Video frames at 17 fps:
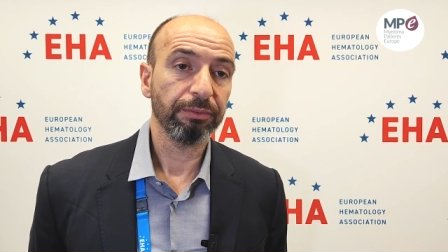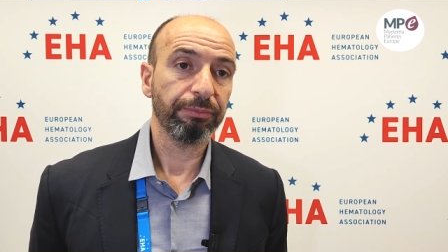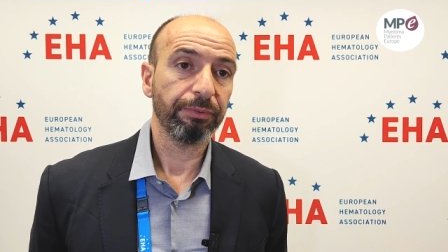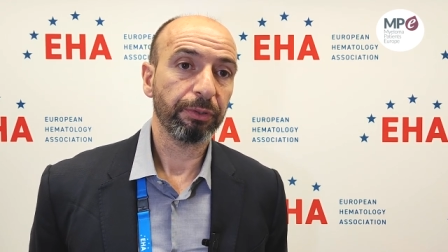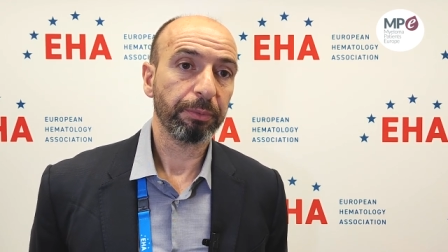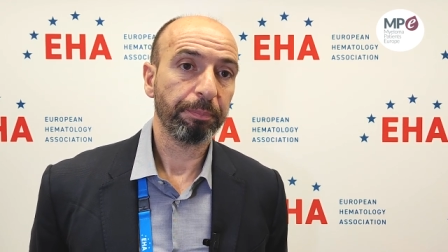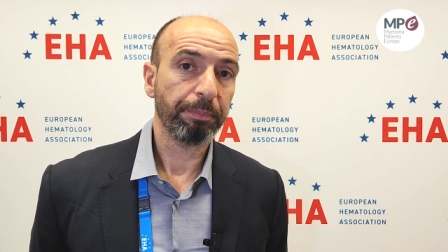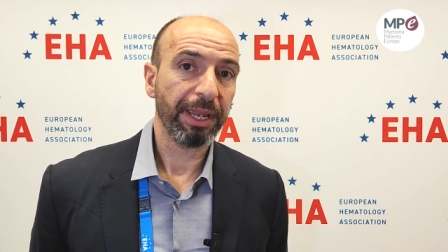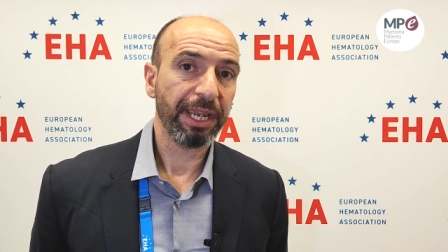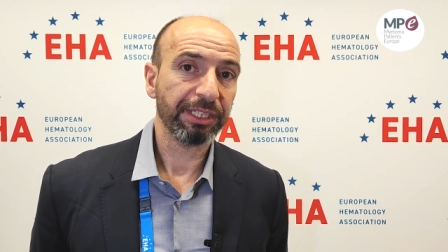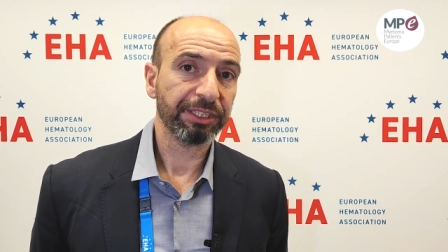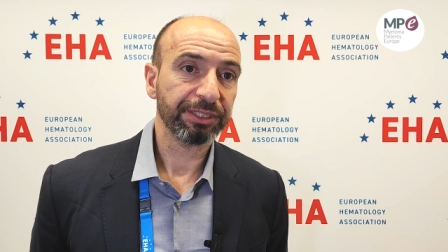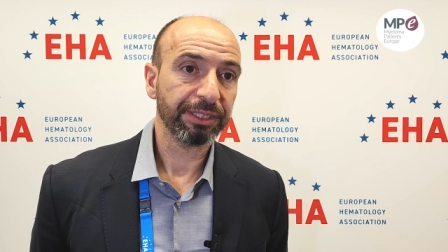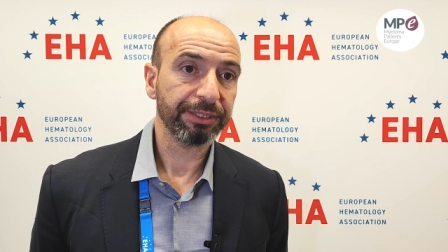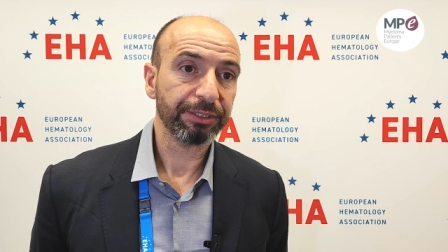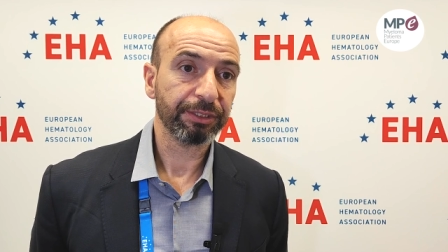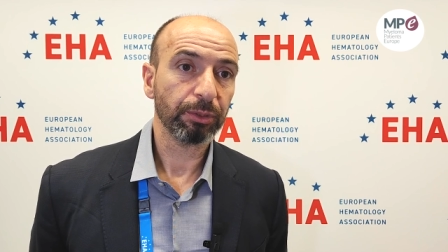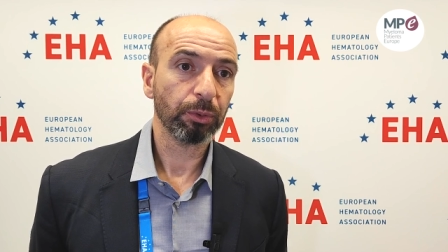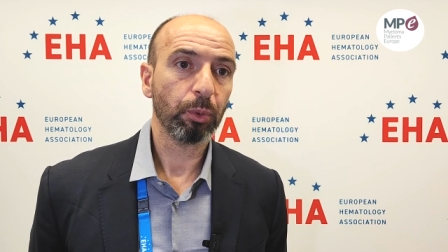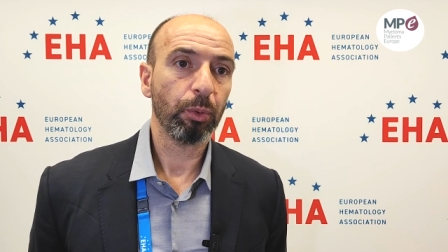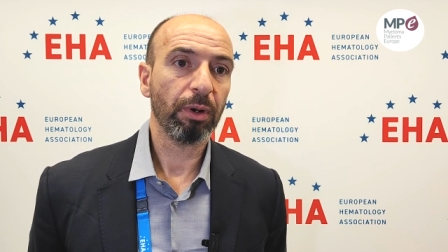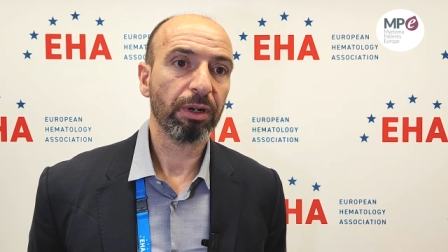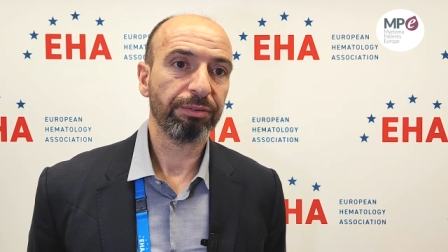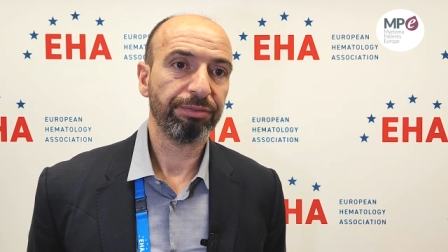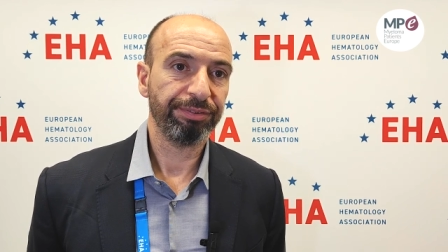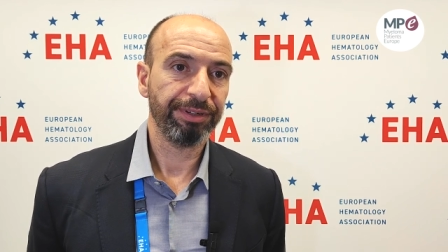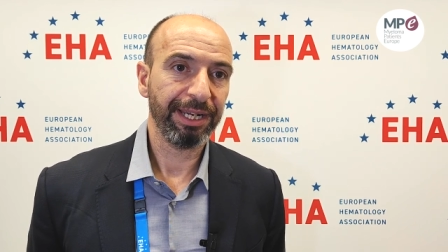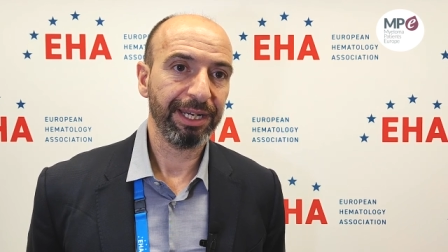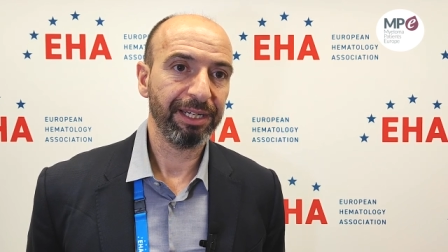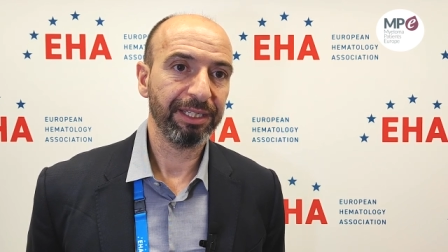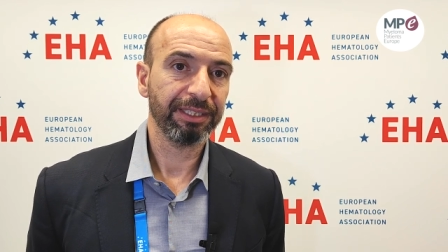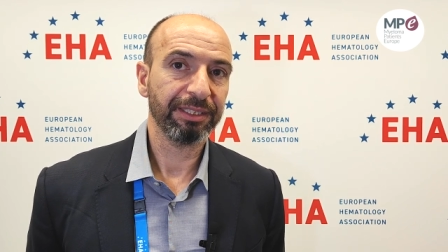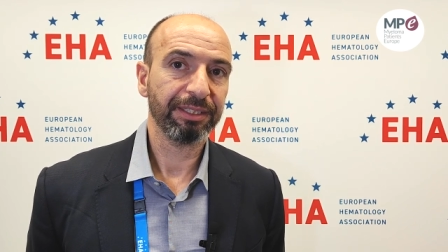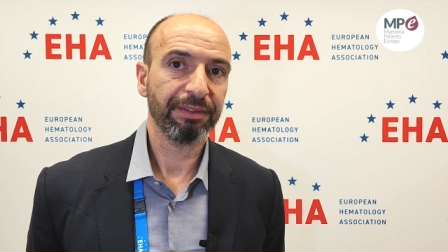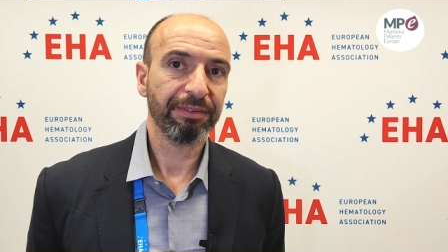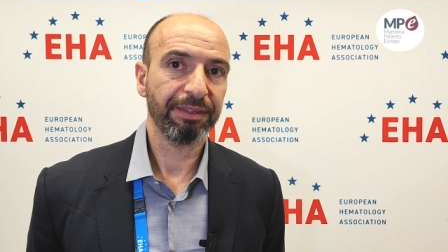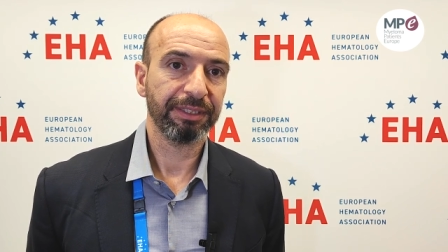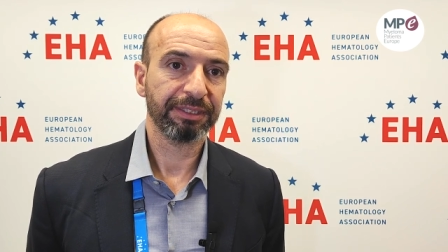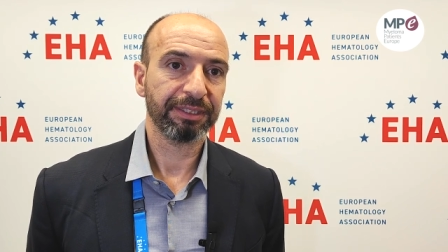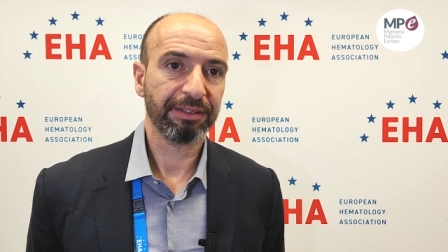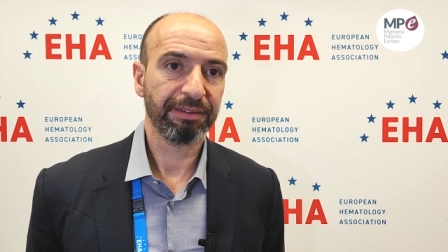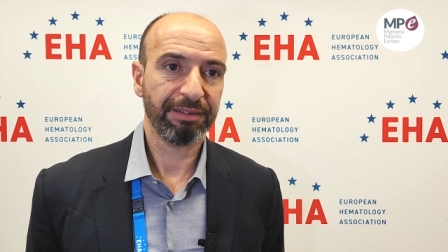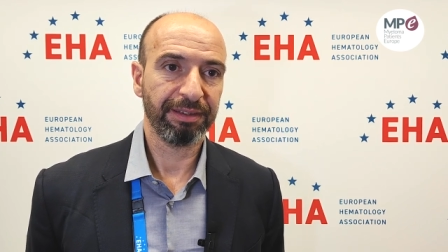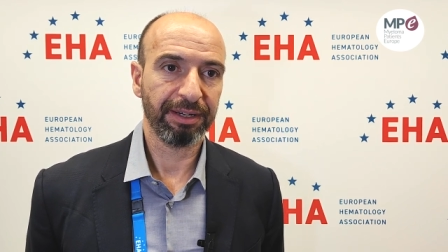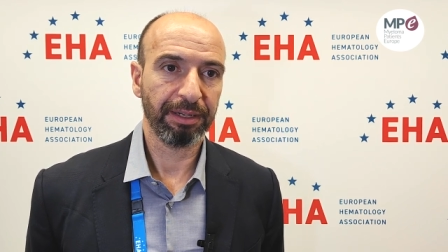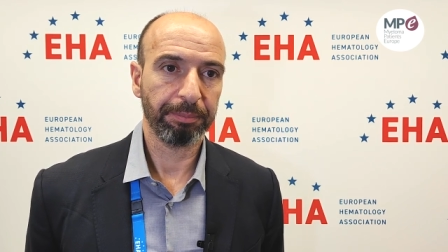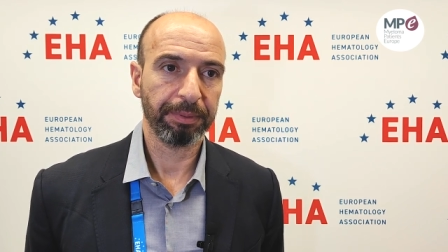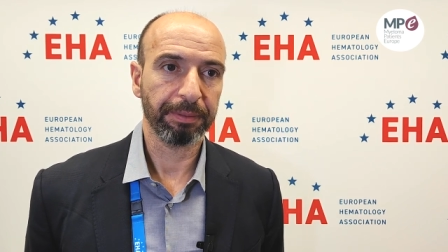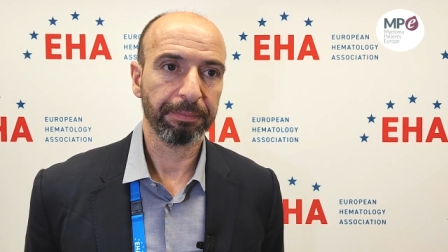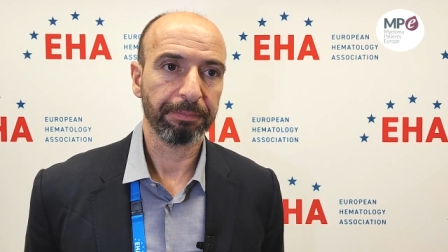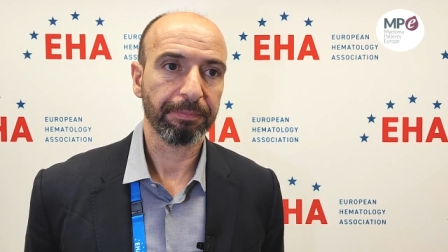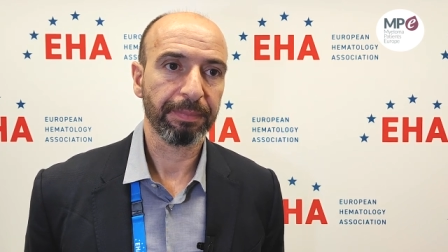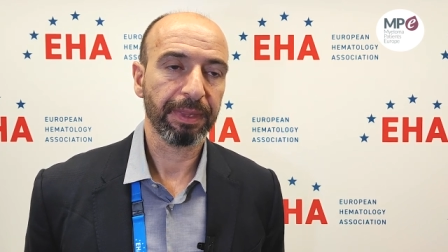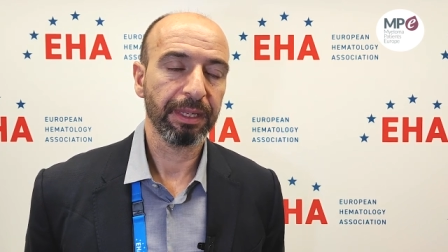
for patients who are failing this therapy.